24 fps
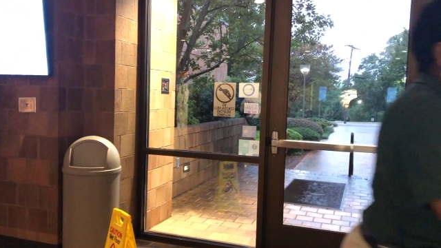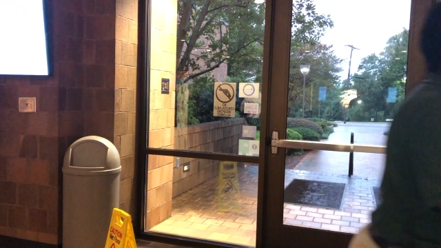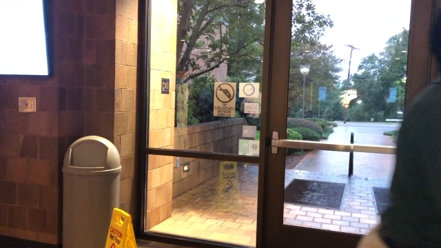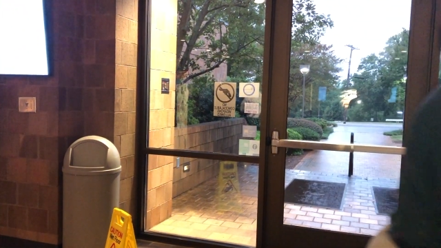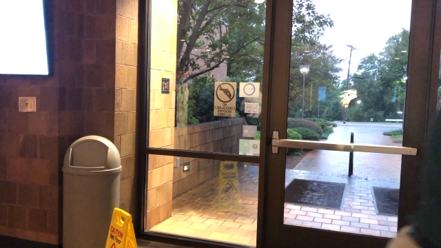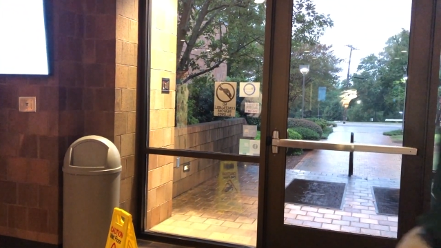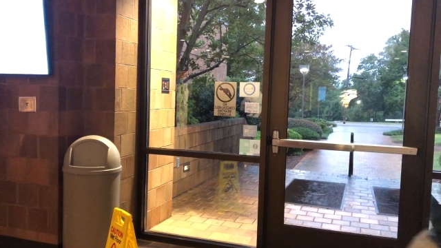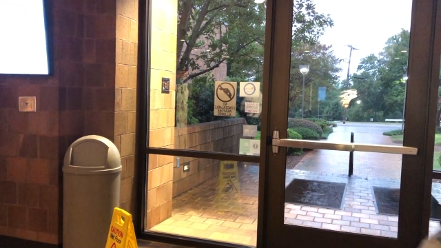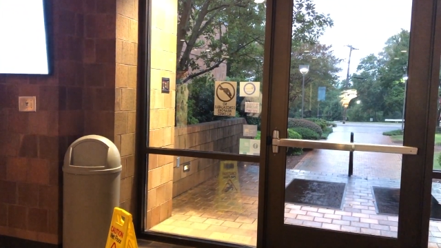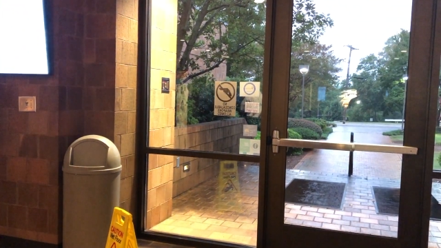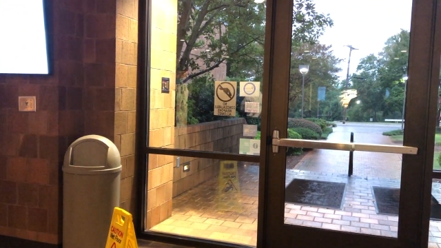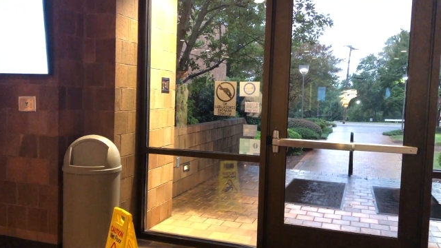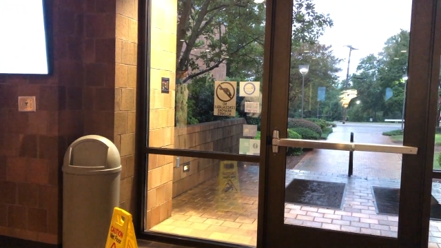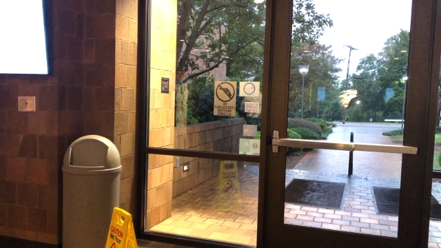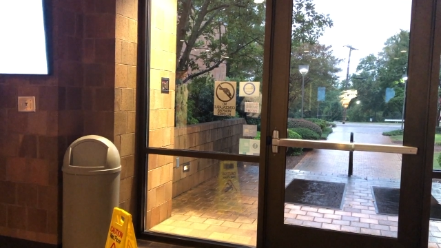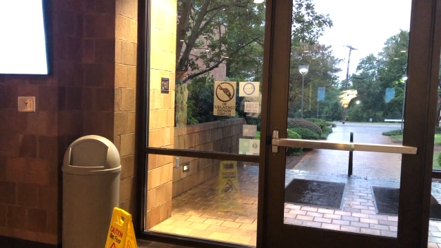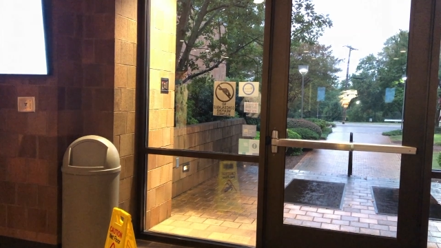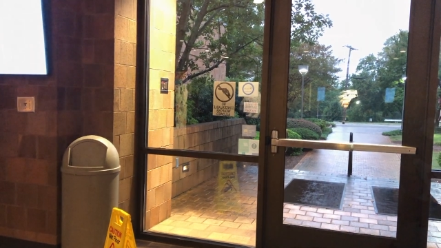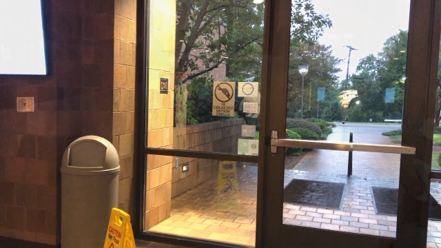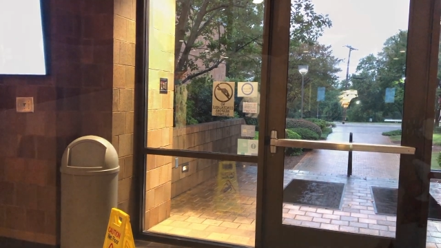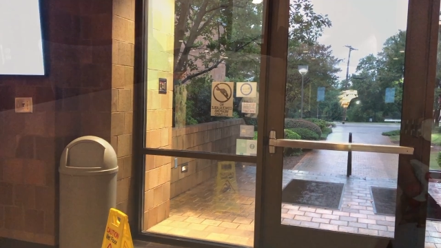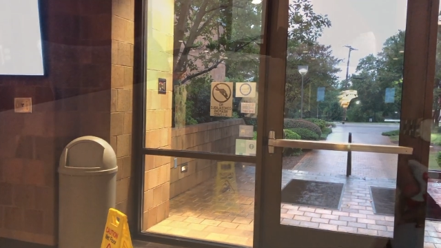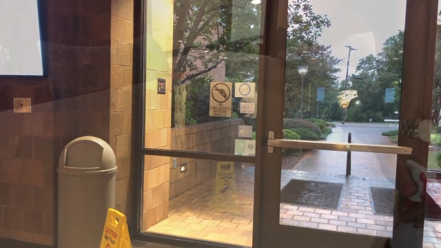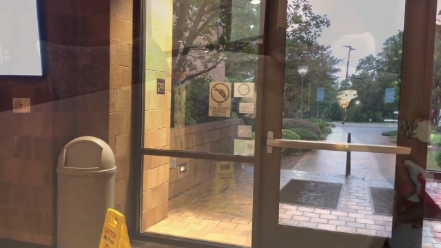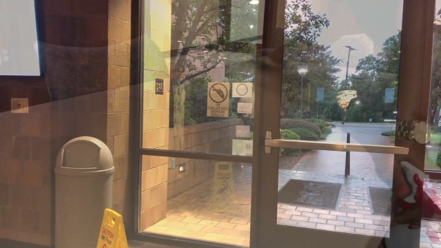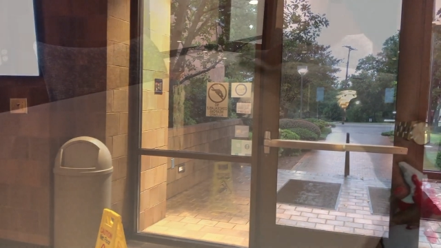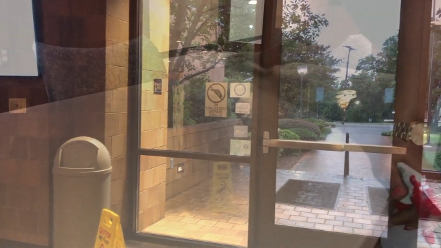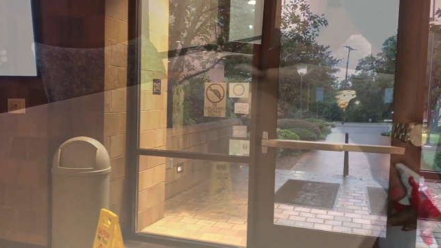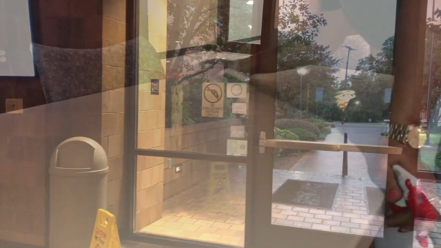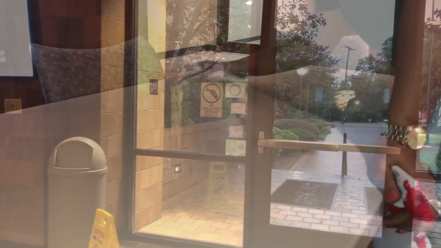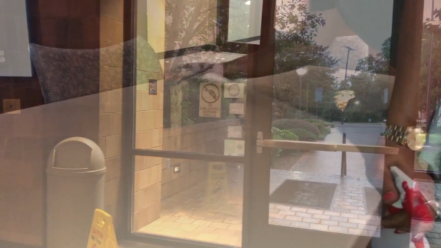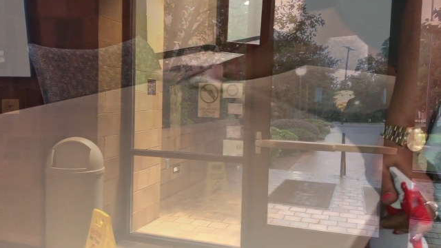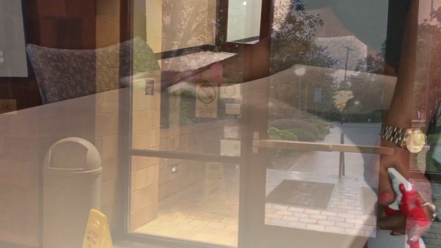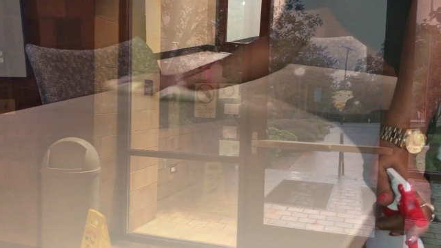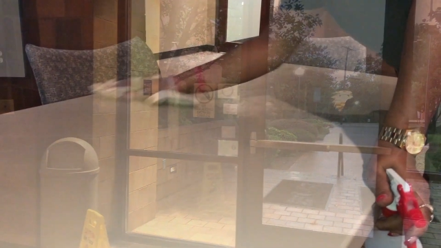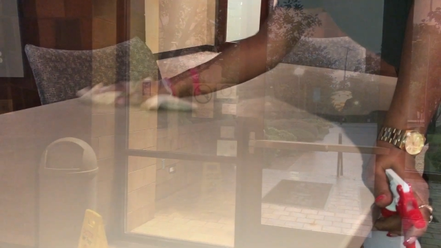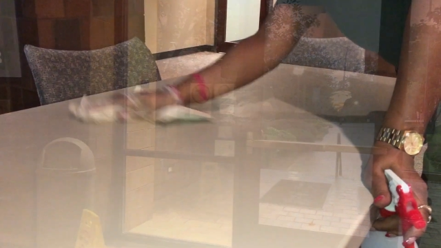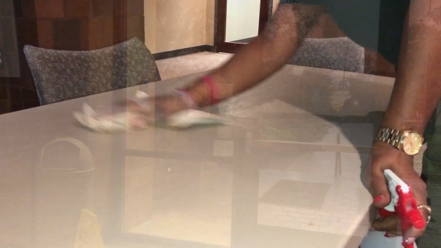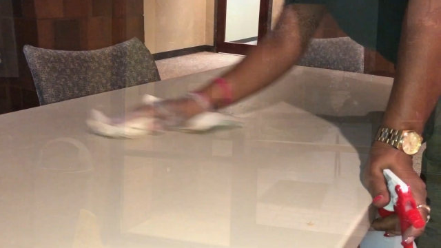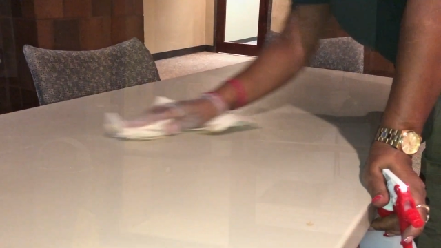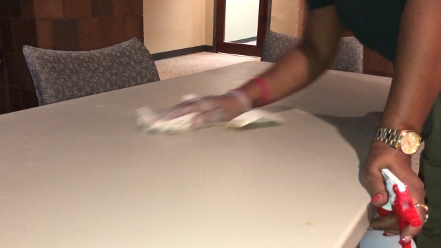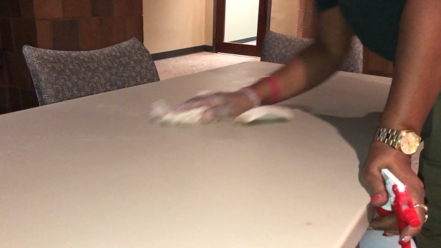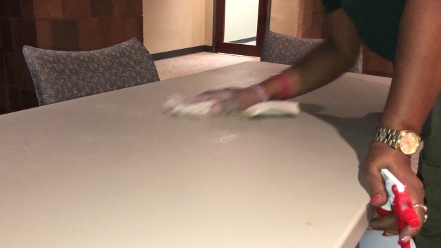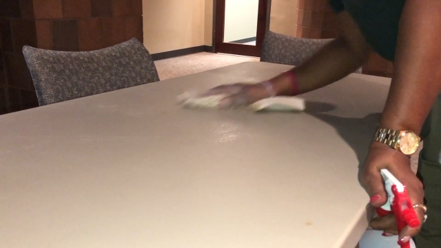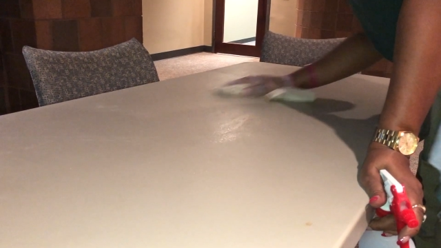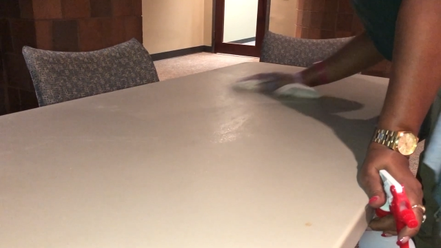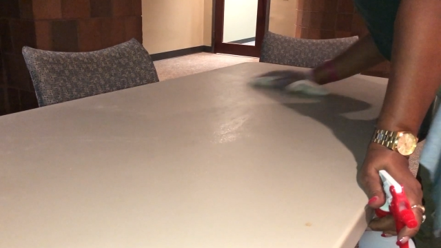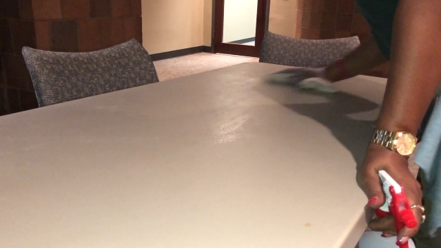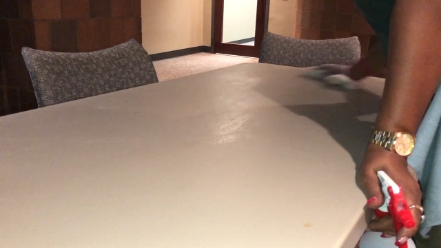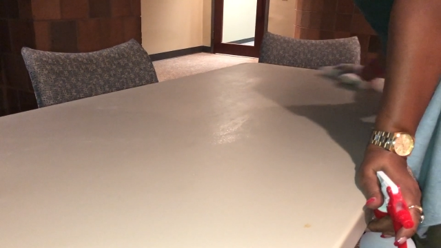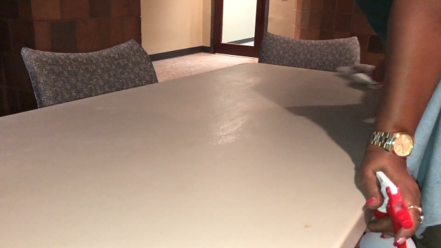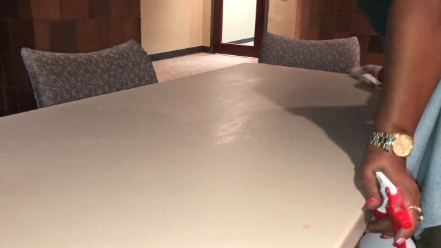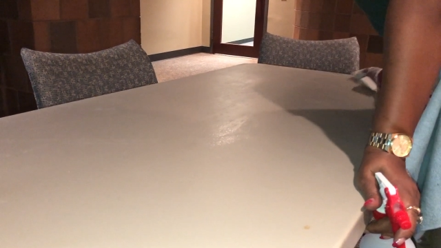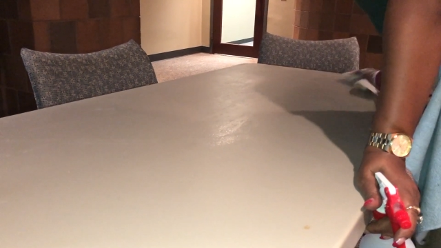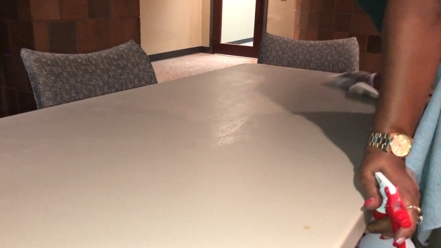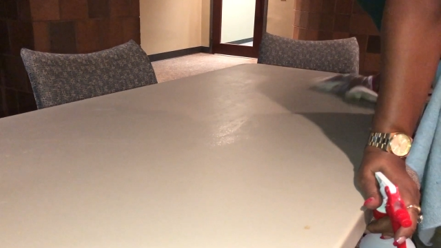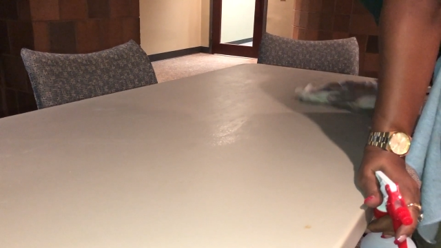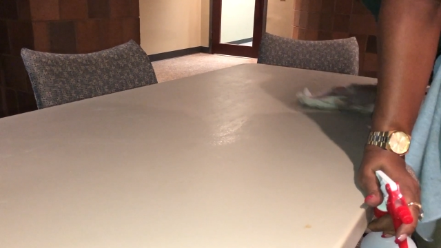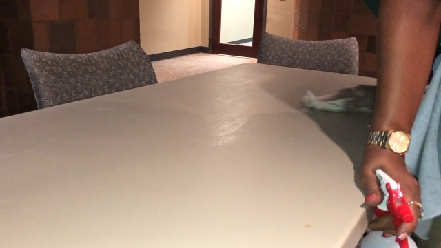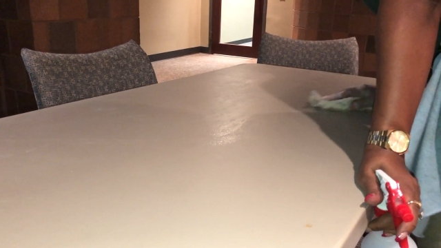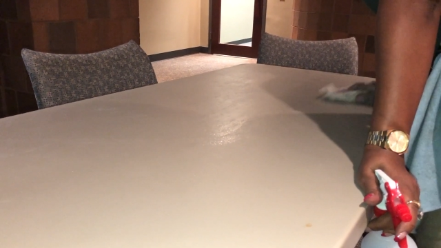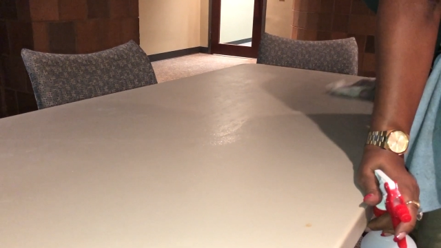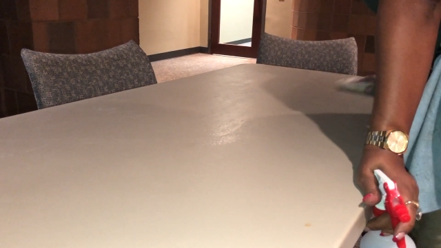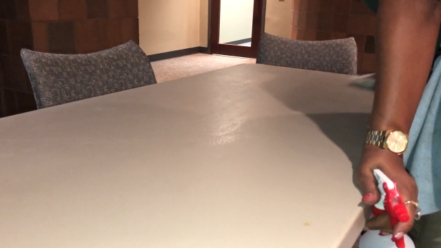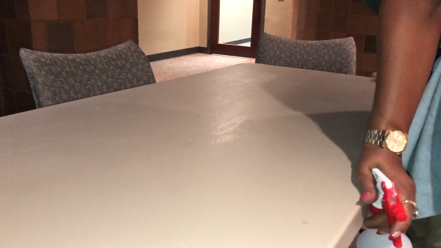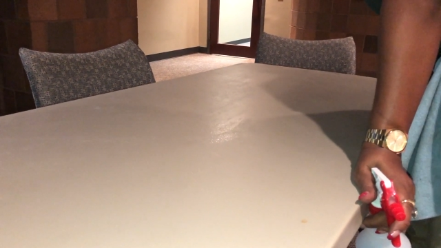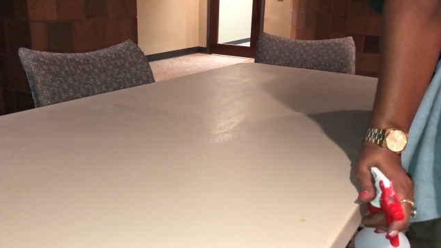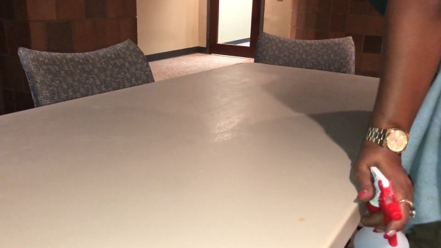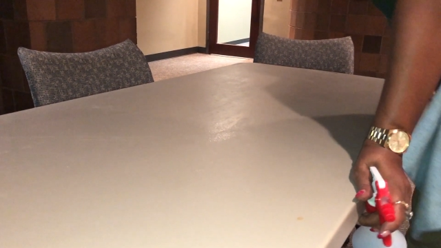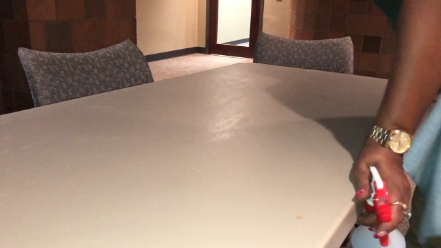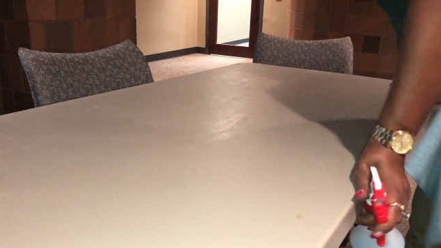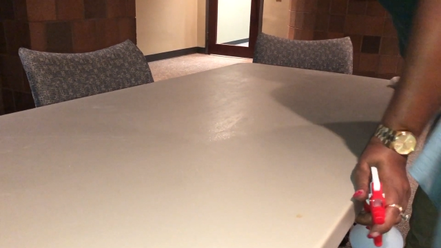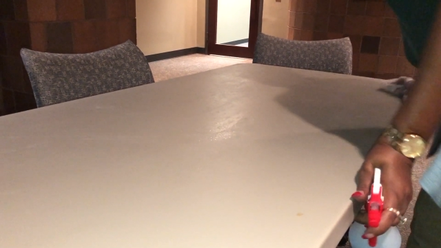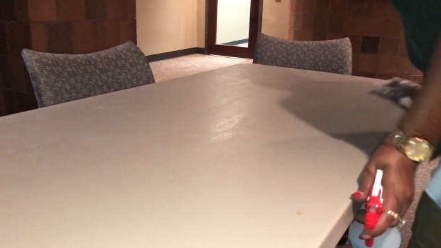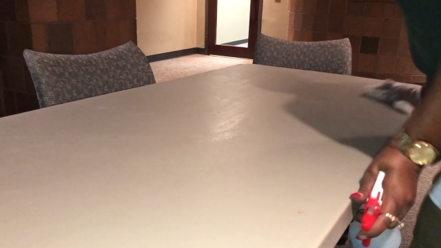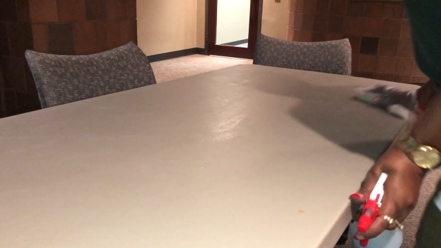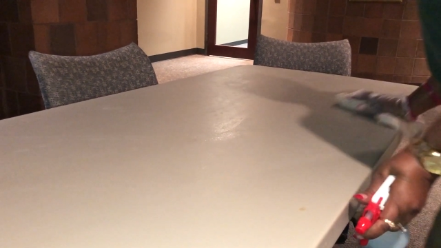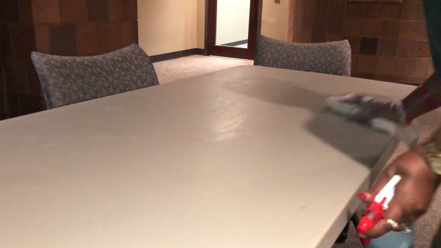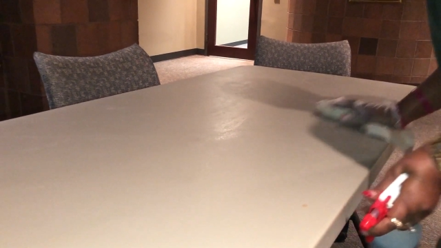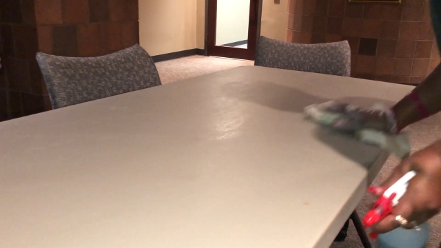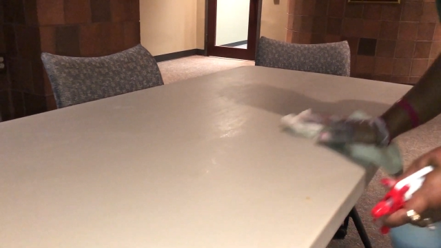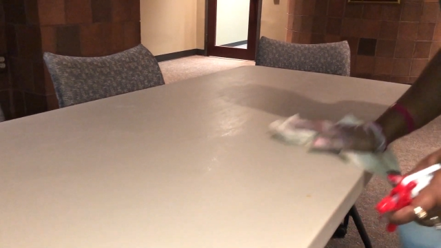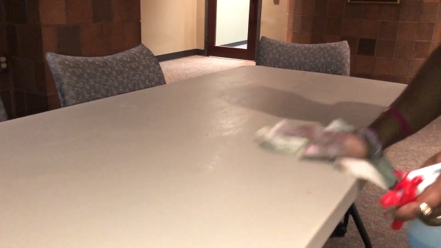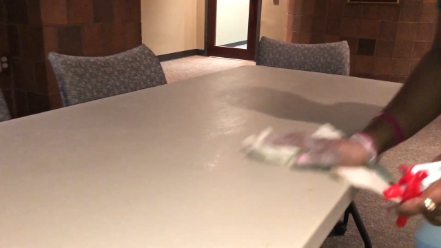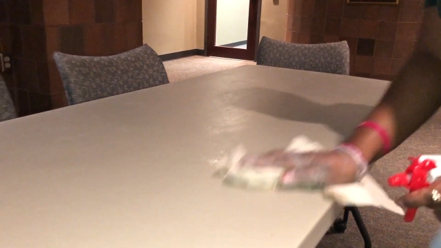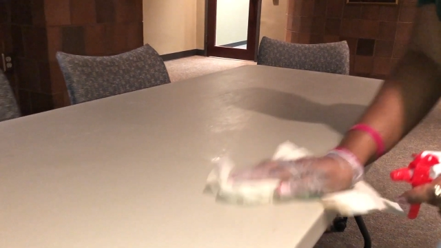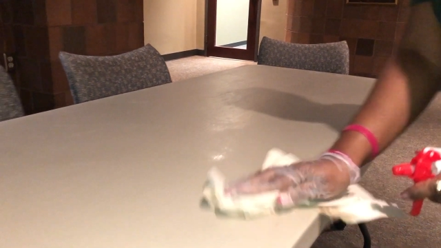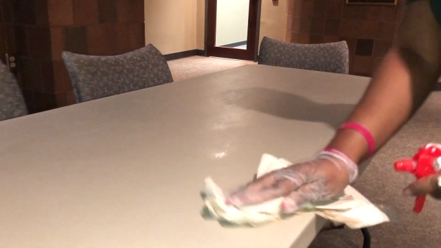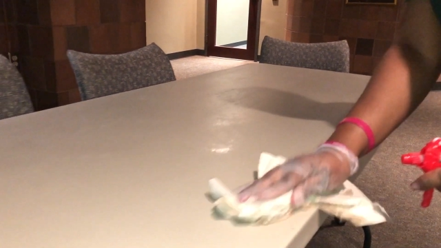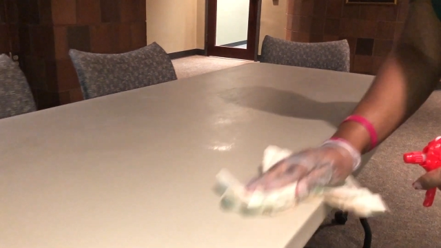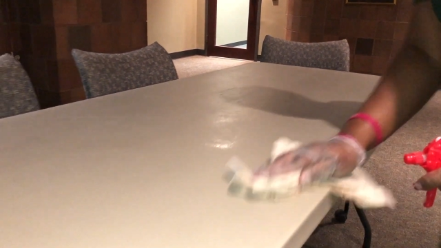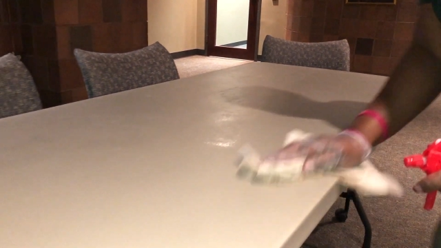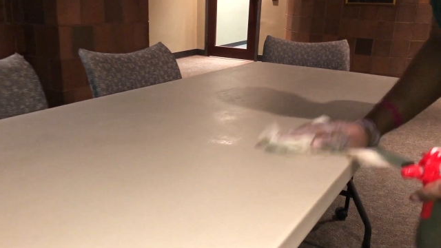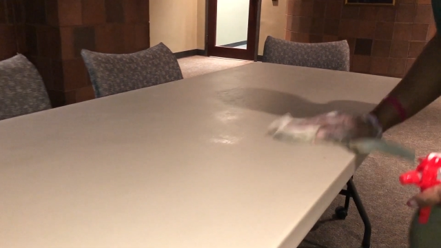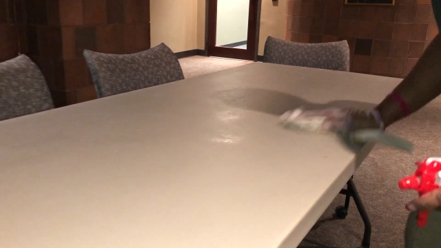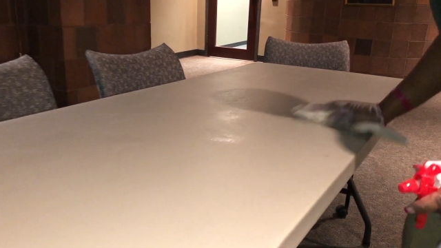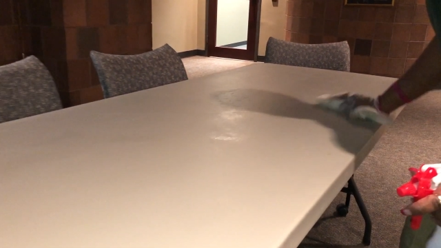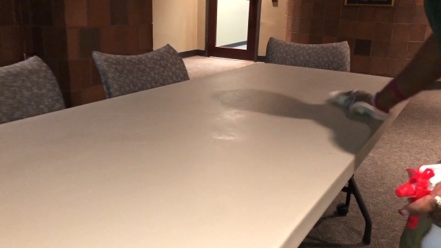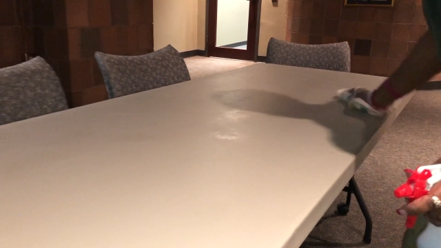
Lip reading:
No face is visible, so there are no lips to read.